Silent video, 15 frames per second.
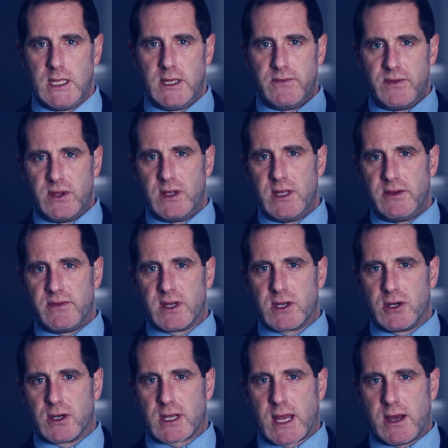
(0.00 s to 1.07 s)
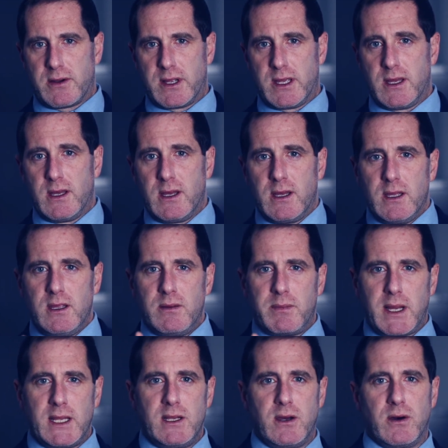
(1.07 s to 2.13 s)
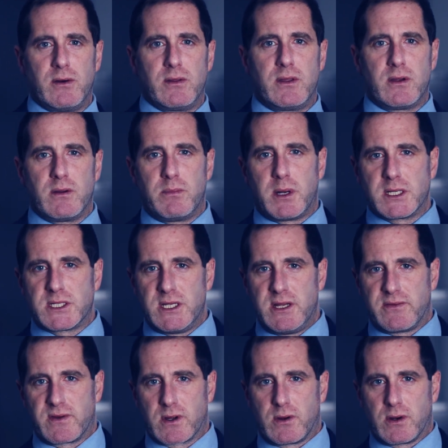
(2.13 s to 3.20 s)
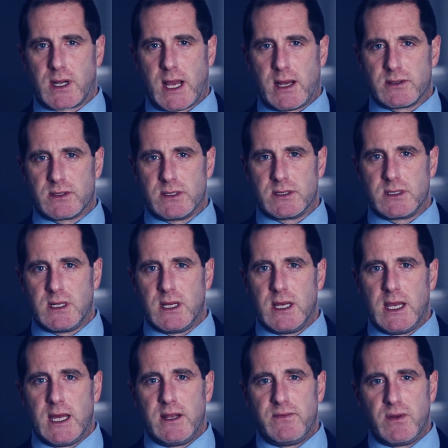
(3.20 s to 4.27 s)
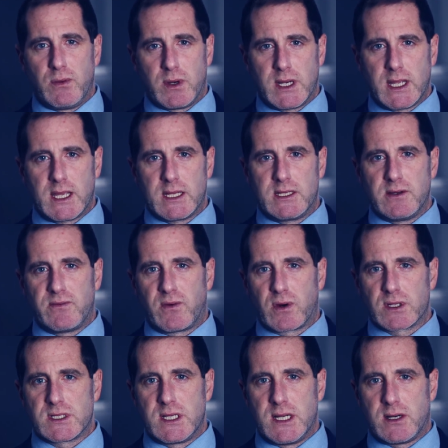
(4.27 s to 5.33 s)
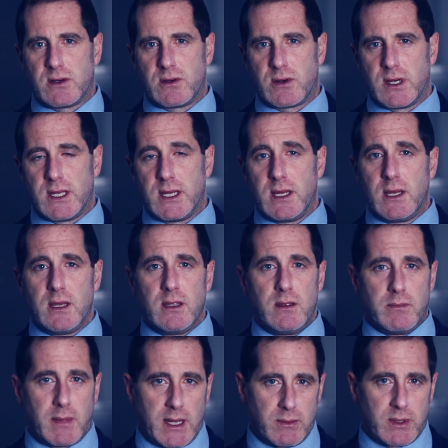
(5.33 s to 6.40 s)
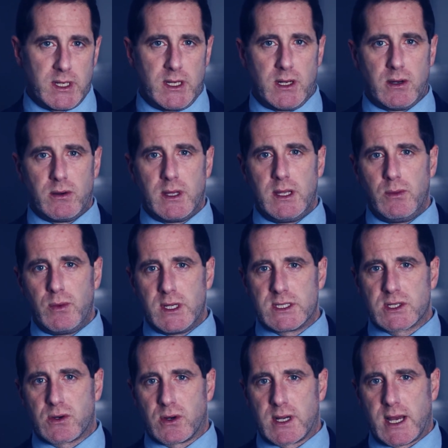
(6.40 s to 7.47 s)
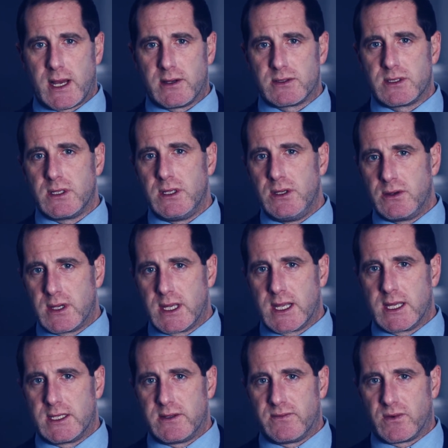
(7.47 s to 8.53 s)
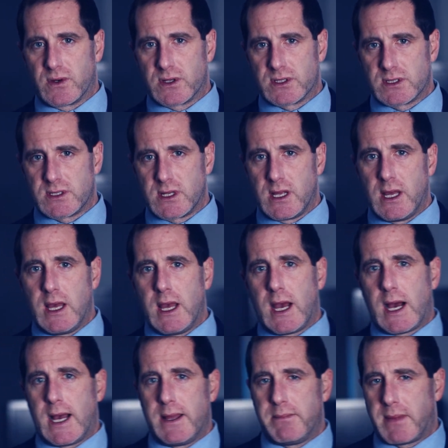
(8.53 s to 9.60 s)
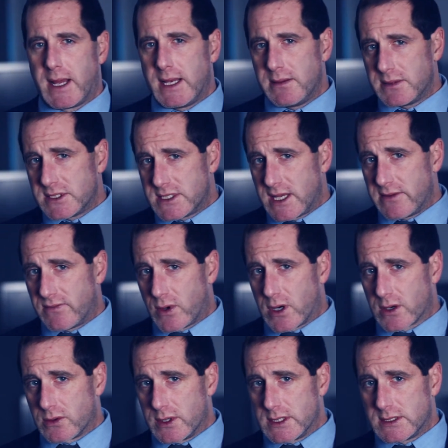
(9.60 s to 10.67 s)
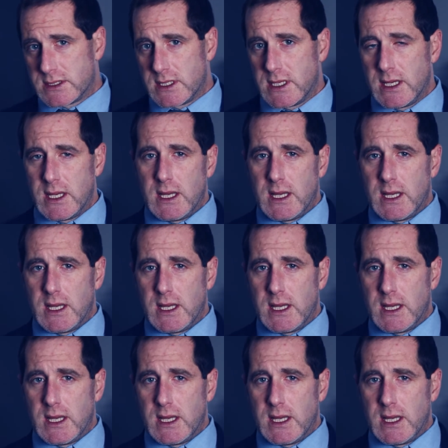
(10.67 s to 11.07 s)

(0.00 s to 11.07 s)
If you live in Cook County, you might know there are a bunch of different courthouses. And if you want to get divorced in Illinois, you might want to know in which courthouse you can get divorced. Hi, my name is Dave Wolkowitz.